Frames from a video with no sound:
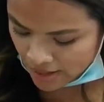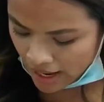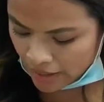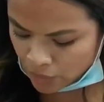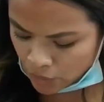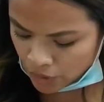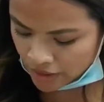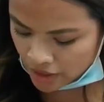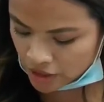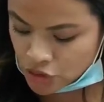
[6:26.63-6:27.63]
I
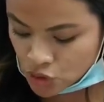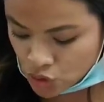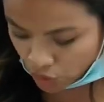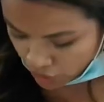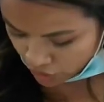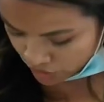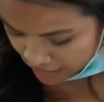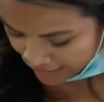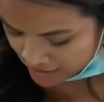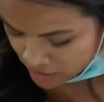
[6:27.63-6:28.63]
would circle
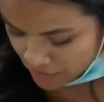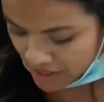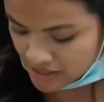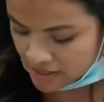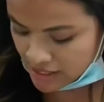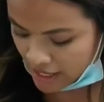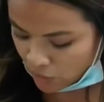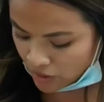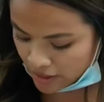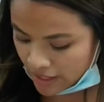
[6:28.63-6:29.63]
it because it's saying
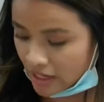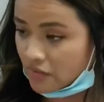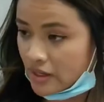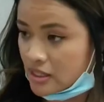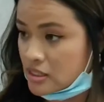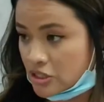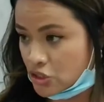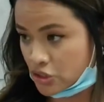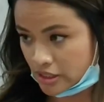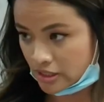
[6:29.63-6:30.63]
what kind of
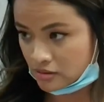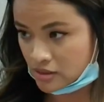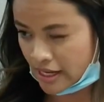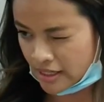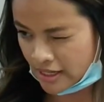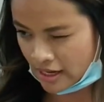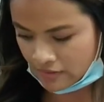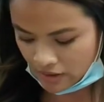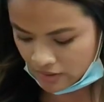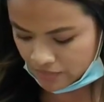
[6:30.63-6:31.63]
ancestry.
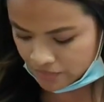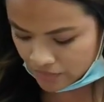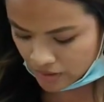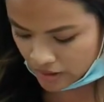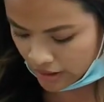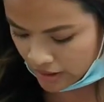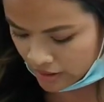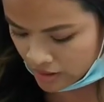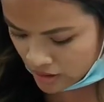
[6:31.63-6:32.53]
Scandinavian. Okay.